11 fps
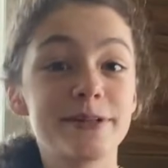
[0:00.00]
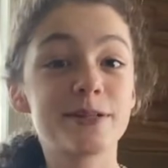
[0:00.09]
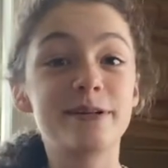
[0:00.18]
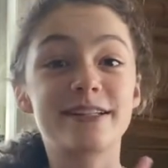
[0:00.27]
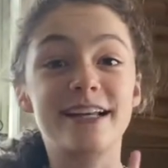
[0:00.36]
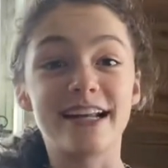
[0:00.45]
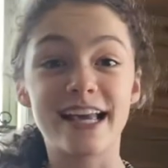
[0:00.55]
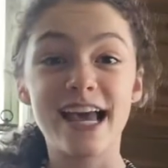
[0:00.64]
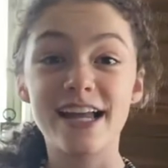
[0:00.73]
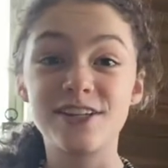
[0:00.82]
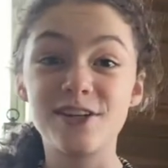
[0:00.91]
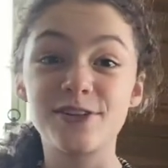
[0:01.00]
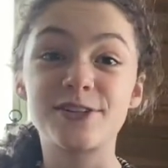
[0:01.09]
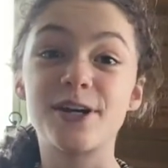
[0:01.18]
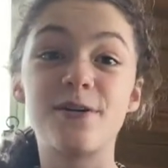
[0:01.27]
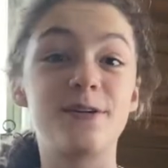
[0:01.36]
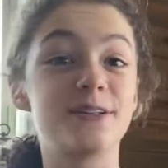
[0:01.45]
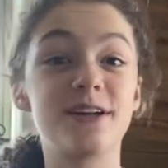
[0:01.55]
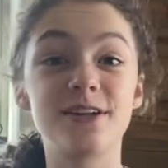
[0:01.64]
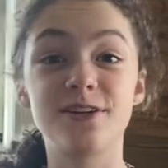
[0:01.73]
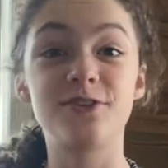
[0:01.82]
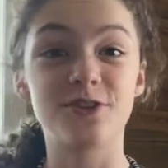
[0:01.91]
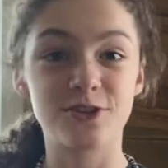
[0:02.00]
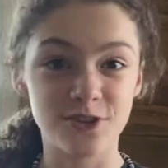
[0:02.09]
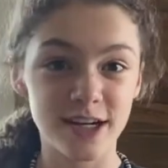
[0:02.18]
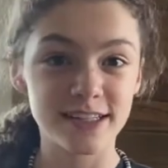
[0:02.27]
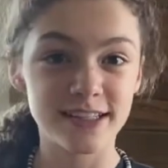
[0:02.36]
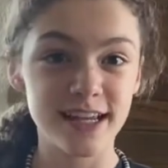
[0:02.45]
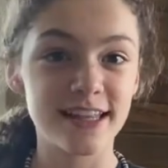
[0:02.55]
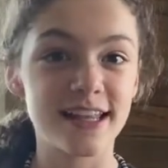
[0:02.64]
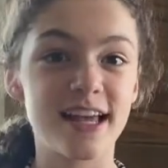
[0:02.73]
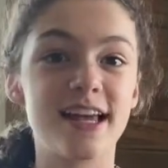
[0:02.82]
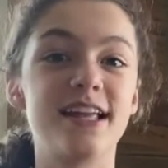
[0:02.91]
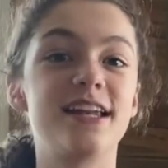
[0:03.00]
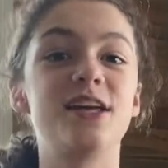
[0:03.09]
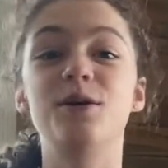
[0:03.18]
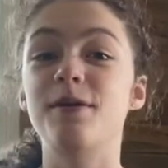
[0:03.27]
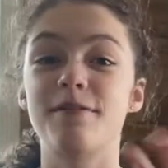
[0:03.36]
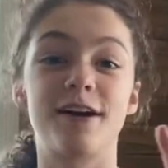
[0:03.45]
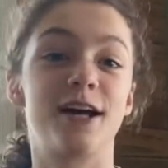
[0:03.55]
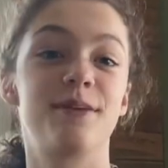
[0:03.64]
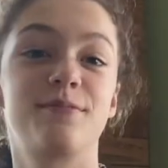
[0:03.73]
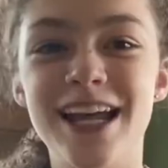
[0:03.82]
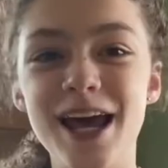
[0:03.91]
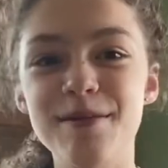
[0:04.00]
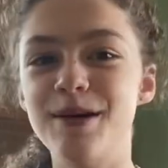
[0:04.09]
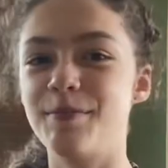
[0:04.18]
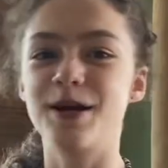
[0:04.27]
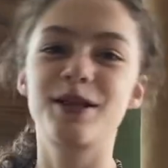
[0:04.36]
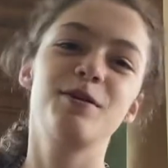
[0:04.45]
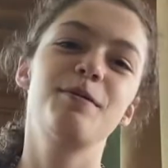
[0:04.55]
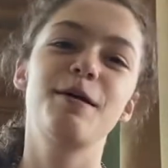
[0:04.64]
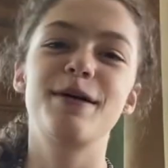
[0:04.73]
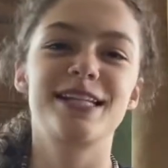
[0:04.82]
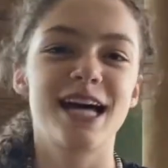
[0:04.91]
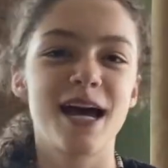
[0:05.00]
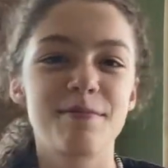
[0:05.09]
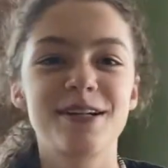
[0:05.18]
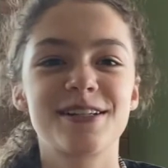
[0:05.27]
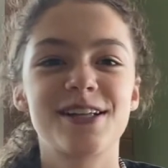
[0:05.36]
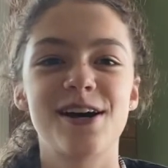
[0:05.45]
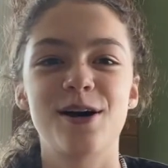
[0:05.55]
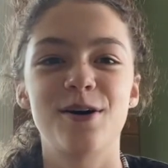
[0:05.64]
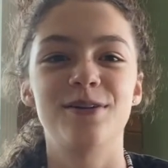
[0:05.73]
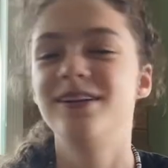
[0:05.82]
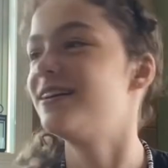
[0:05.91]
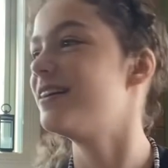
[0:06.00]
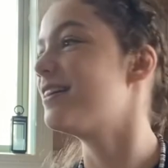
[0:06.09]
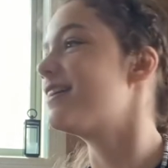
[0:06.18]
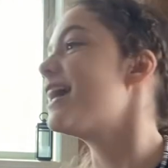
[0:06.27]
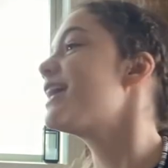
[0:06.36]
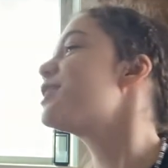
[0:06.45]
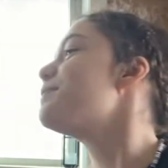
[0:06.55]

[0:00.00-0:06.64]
the wall's gonna catch you, so as long as you just trust it, then you'll be fine. Today, my brother will be my timer, so thank you,